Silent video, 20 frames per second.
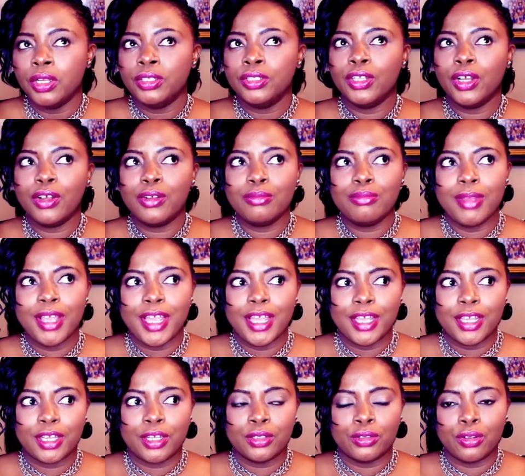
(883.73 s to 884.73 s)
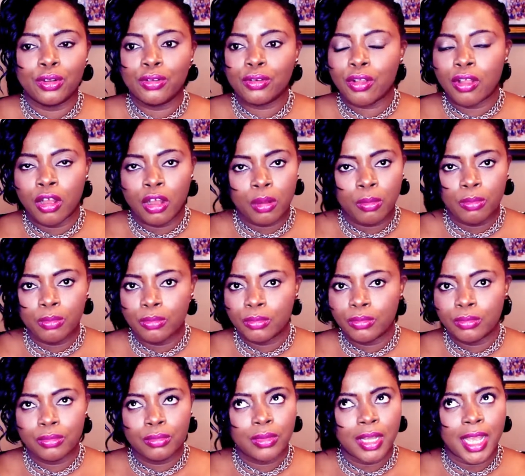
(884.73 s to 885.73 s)
Don't
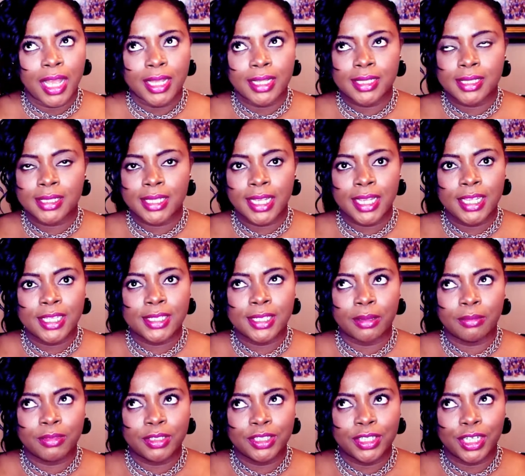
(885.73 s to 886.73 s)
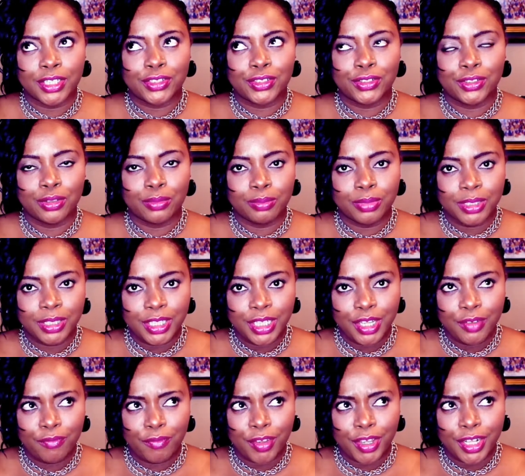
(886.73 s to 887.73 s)
come and say something that you don't
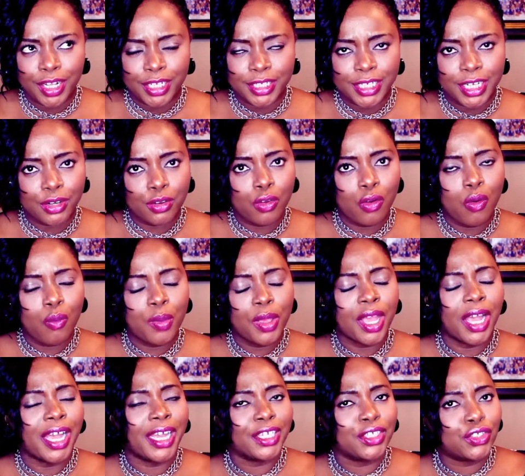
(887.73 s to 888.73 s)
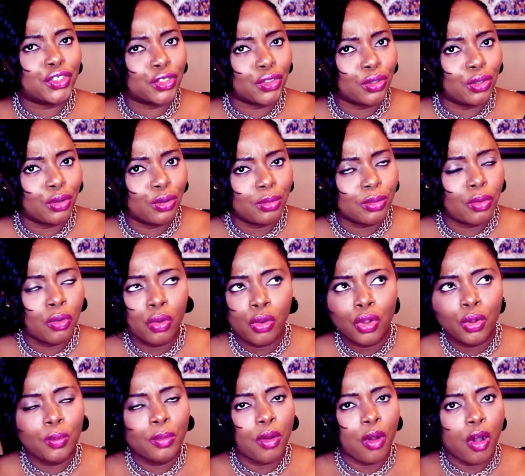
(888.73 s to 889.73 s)
believe in and then go
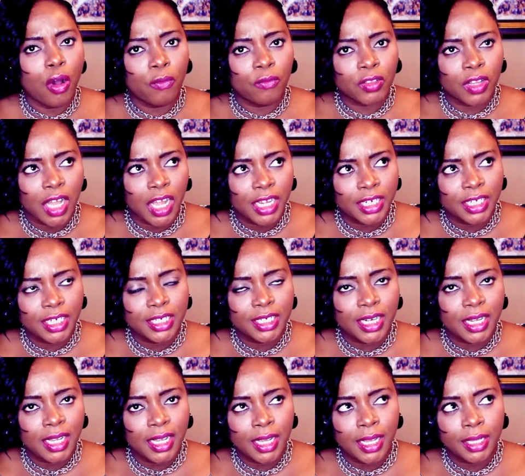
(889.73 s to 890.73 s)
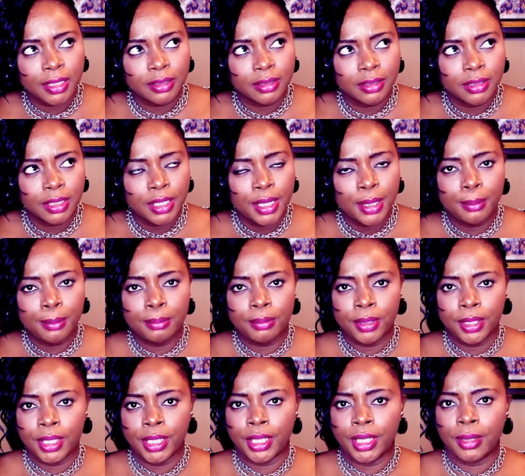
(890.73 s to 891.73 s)
offline and
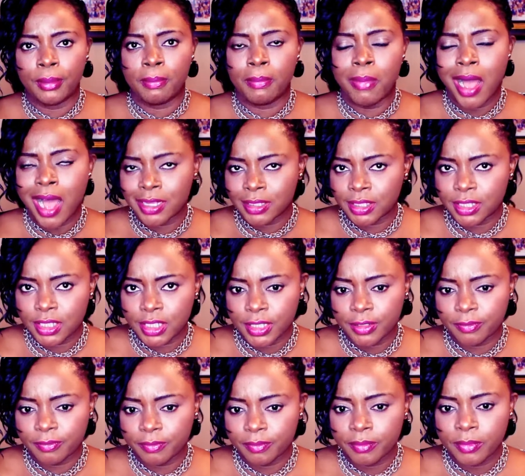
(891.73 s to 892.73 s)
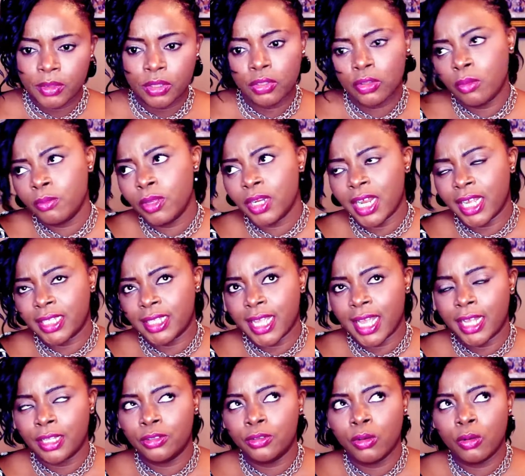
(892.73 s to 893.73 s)
be positive. Don't be like
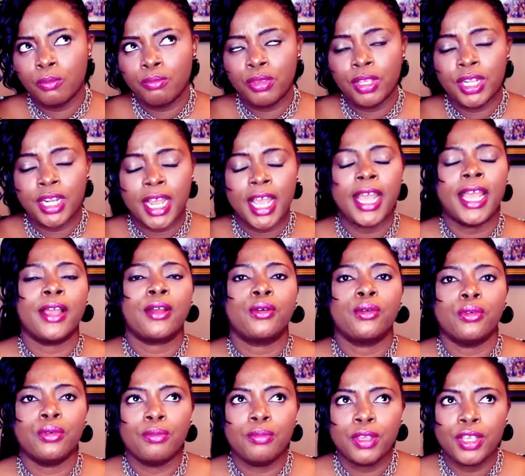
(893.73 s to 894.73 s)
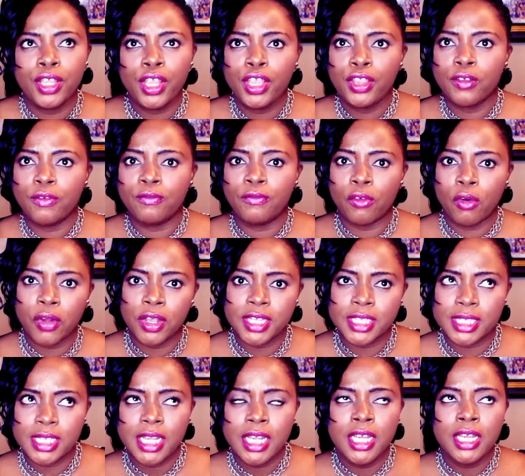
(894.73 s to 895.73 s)
that. Don't be the echo. Be the
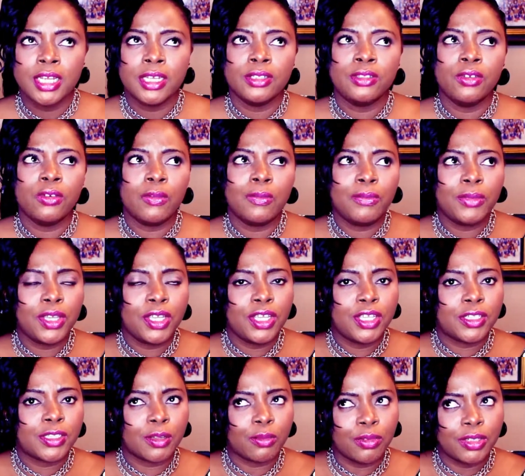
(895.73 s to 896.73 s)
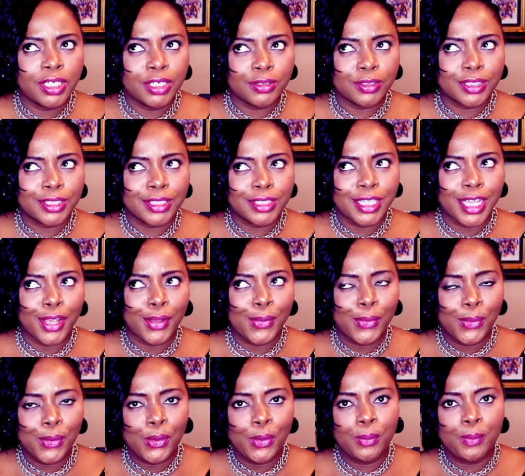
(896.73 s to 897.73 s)
voice. Don't be someone else's
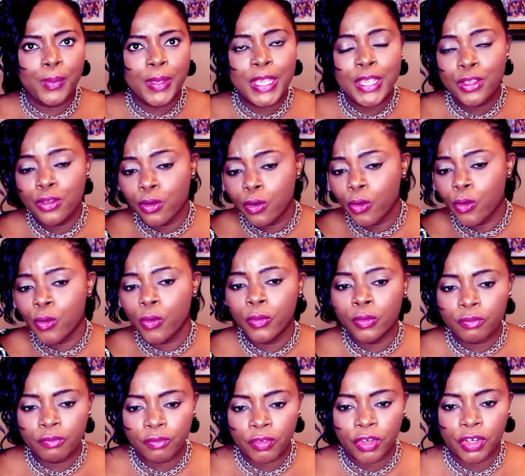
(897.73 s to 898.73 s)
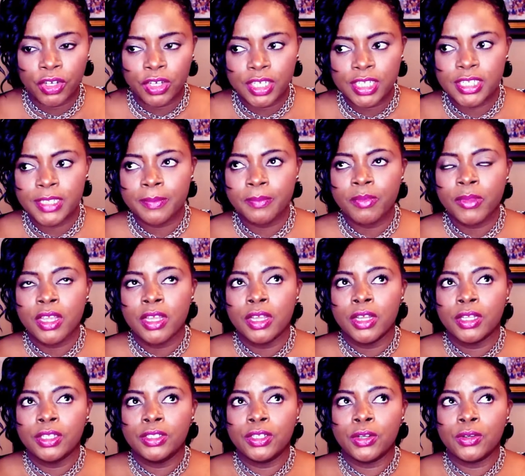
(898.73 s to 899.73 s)
echo. Be your own voice.
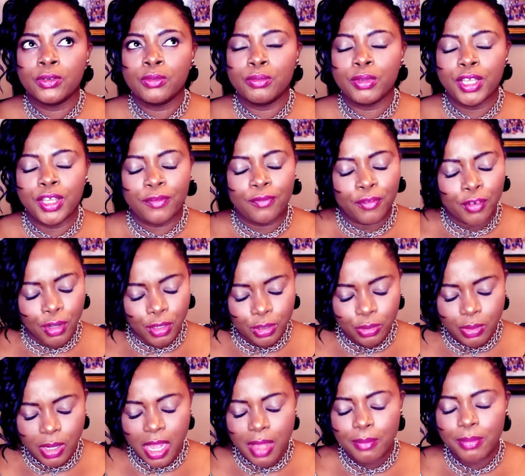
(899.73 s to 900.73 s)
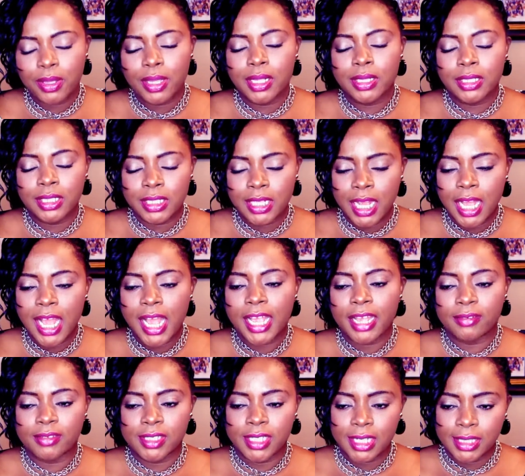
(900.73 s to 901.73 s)
Don't be a follower. Be a leader. I
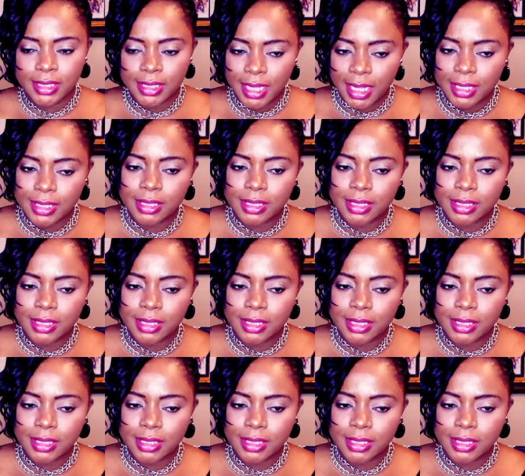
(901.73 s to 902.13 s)
have said that